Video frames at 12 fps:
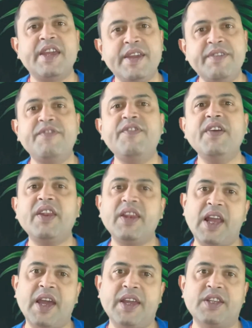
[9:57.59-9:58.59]
If we
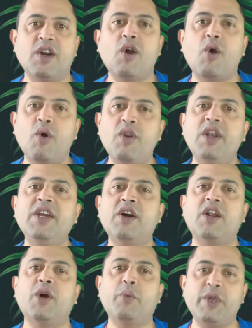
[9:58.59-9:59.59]
relied only
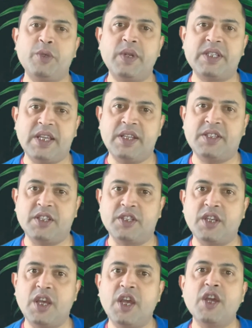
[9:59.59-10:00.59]
on our visual senses,